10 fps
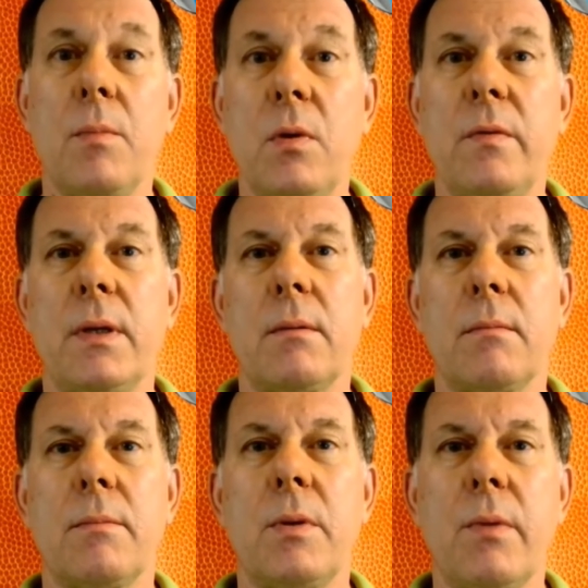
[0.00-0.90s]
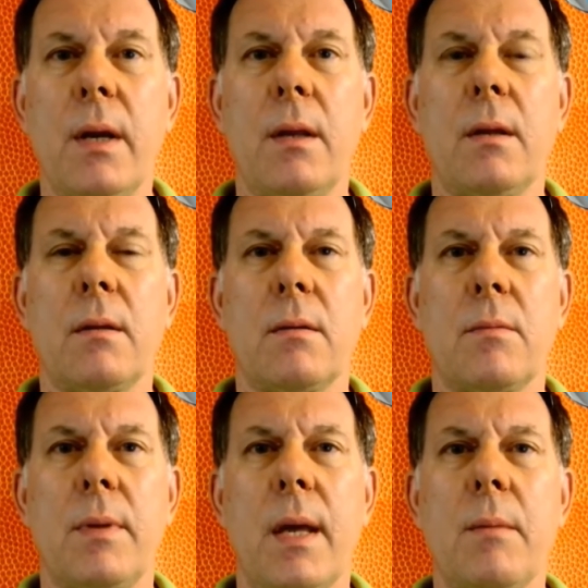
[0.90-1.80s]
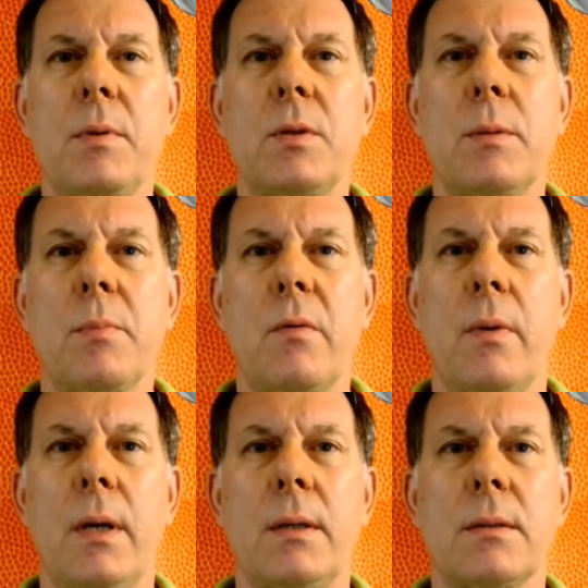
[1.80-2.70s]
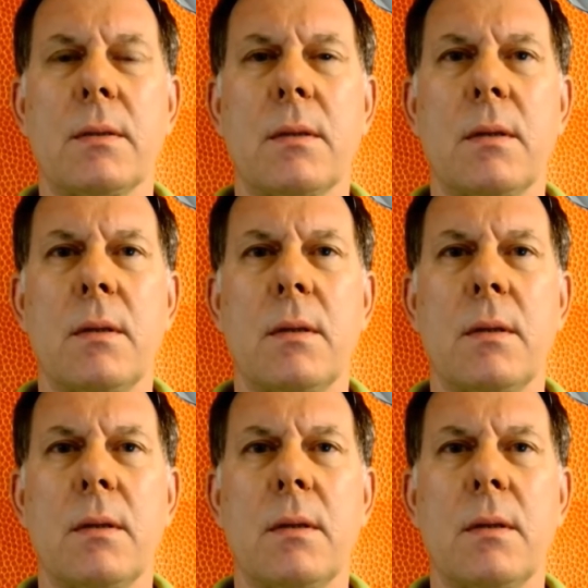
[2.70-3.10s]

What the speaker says: moving, be ready, be able to improvise.